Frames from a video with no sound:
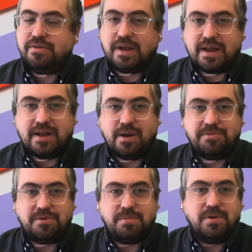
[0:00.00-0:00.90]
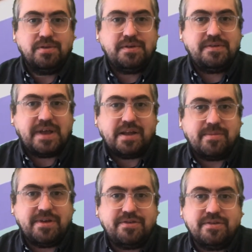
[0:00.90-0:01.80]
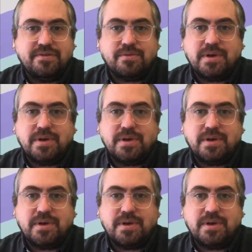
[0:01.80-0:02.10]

that kind of helps you build these animations